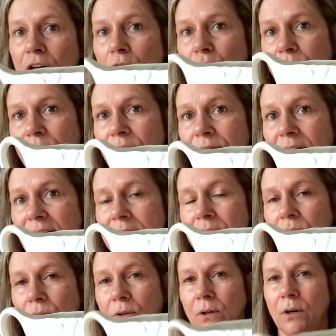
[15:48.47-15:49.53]
love the
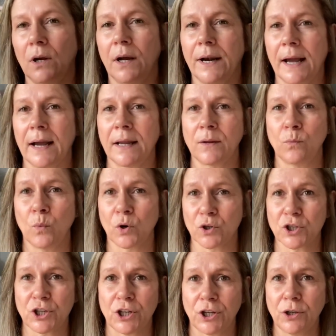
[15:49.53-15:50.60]
vessel, and I
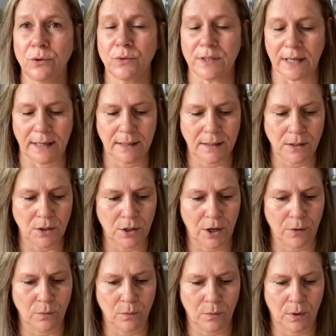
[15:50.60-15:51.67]
want to use it, you
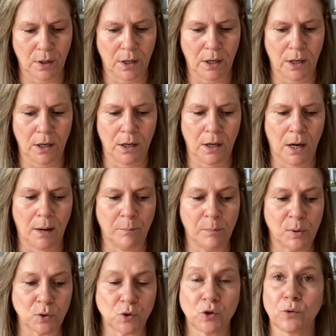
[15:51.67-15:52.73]
know, and
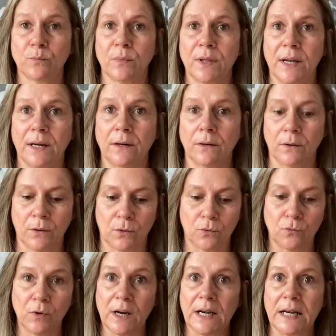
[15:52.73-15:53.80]
put something
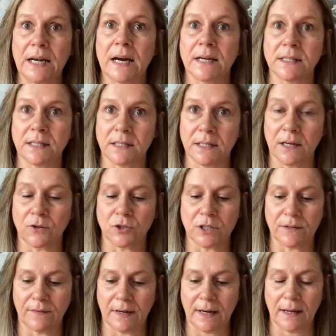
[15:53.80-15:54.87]
really nice and
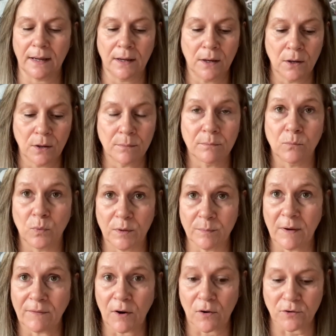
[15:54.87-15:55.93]
decorative in it with
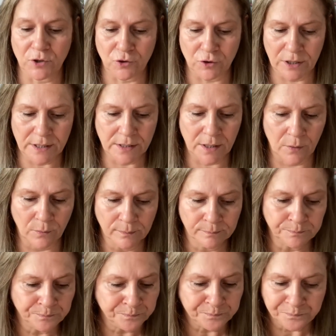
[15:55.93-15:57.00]
my floristry. So
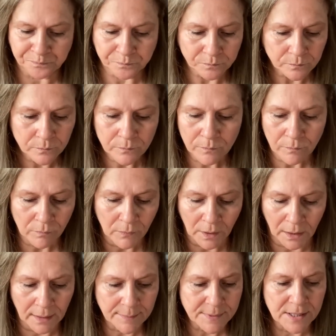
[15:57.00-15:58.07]

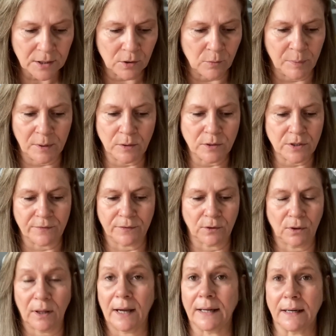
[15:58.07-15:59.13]
absolutely
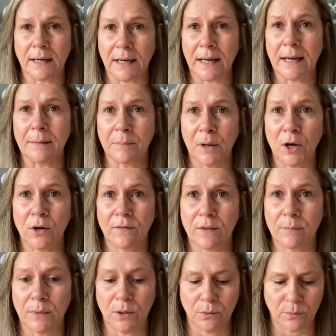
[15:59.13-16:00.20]
beautiful, and I am over
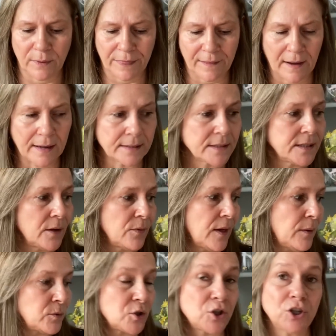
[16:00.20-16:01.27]
the moon with that. So
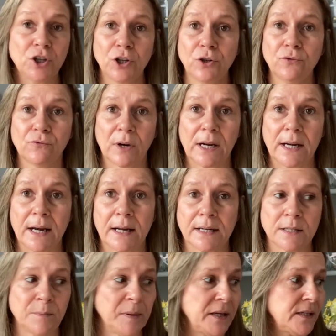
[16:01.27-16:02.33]
that was two really
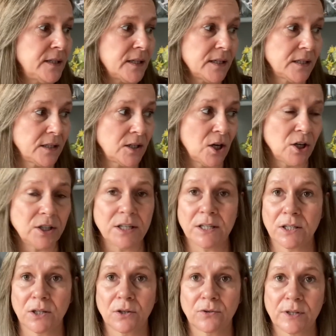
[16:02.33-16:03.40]
nice pieces, the
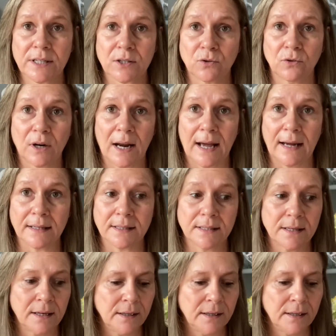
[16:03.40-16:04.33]
Dartington crystal glass